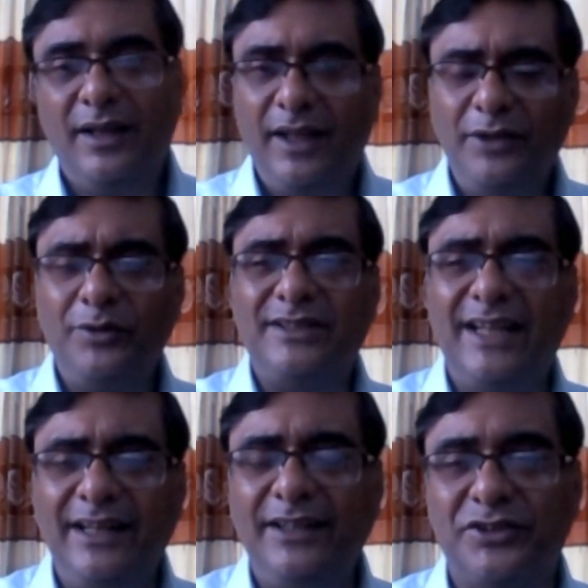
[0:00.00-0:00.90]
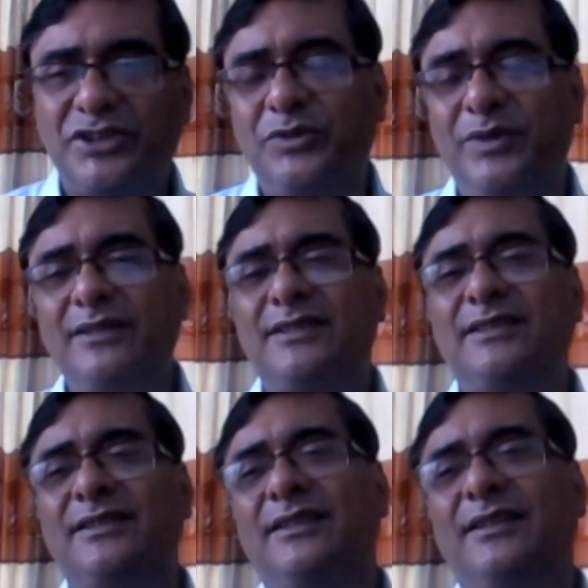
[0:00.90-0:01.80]
You are telling your
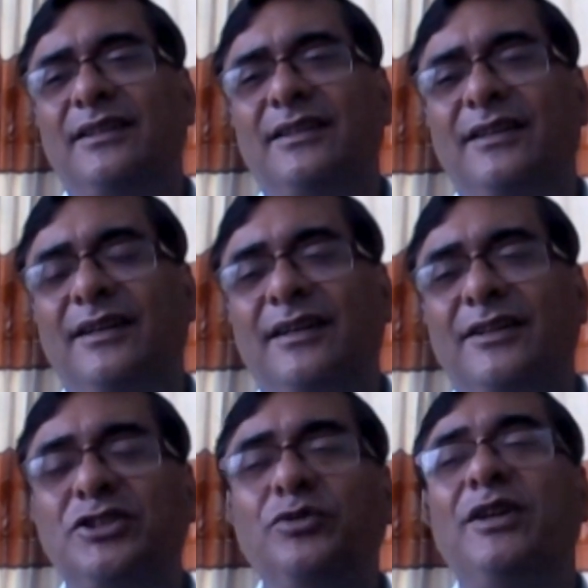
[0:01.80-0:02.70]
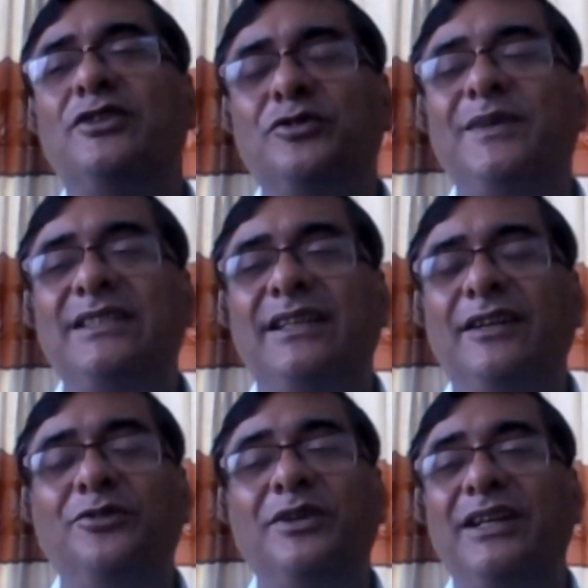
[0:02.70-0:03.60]
students who basically
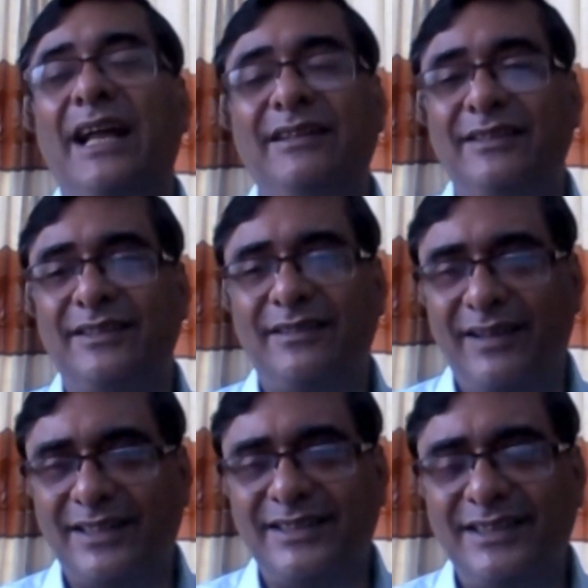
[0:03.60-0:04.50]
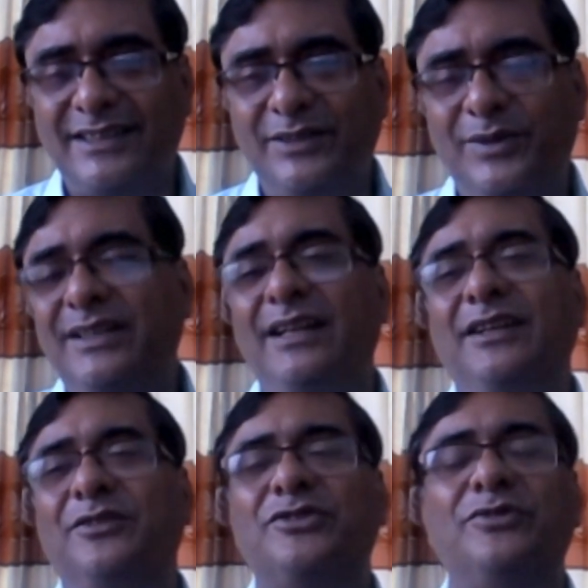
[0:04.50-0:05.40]
don't attend classes, you are telling
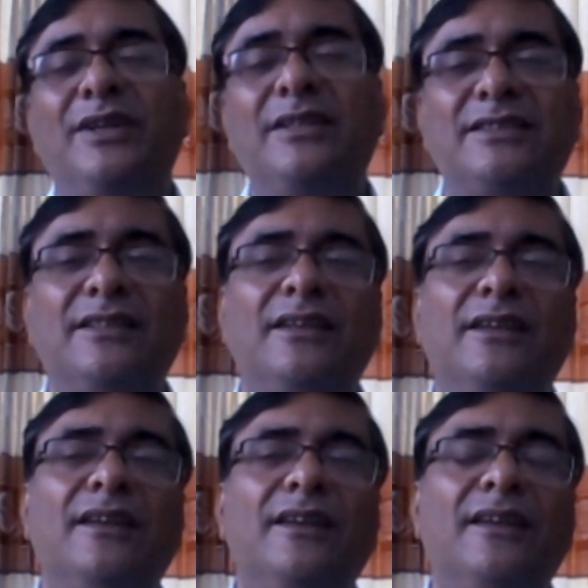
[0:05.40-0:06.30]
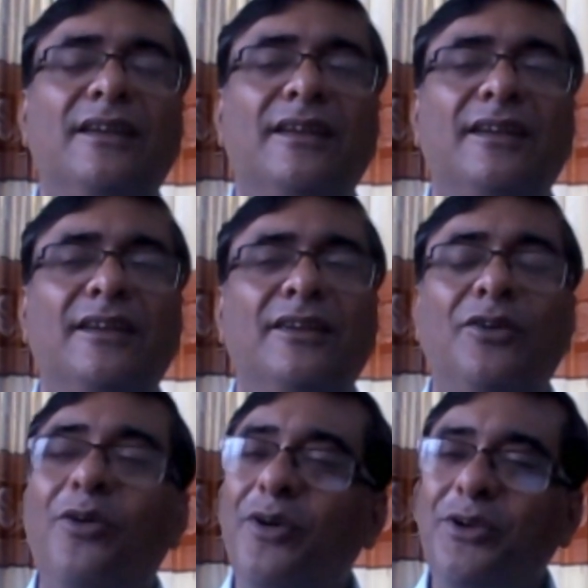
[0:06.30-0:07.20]
your students,
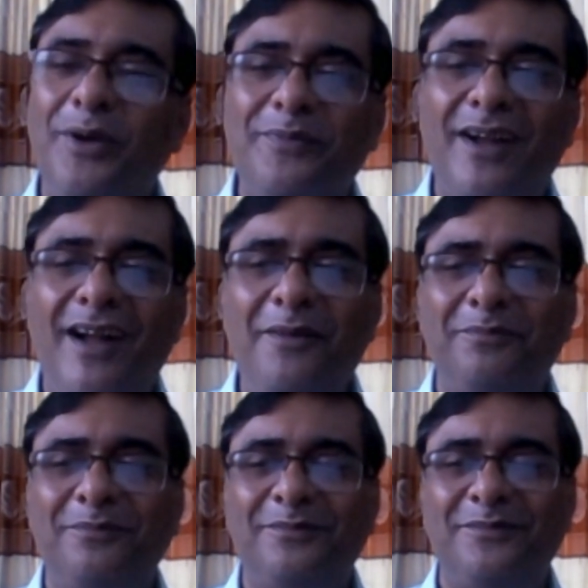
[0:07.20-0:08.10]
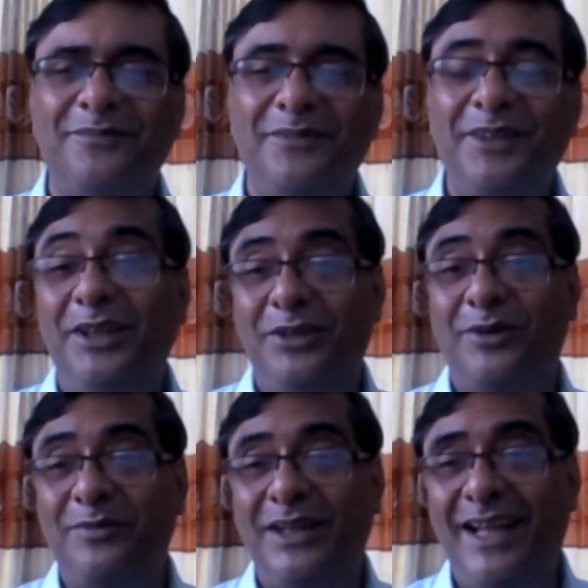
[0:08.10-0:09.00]
"Oh, you have come." You
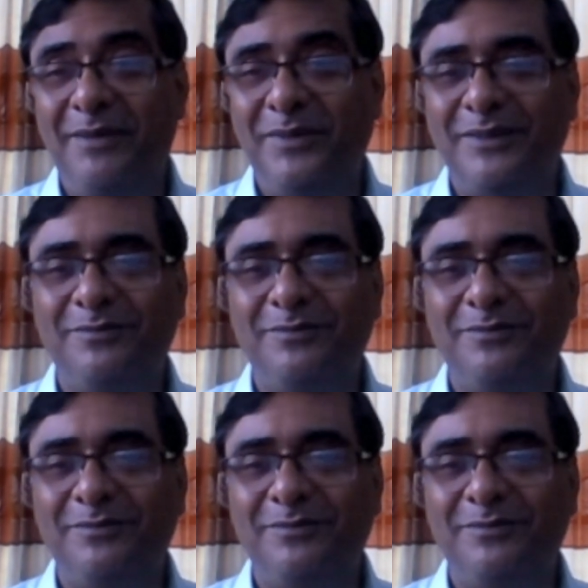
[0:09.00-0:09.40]
are very happy.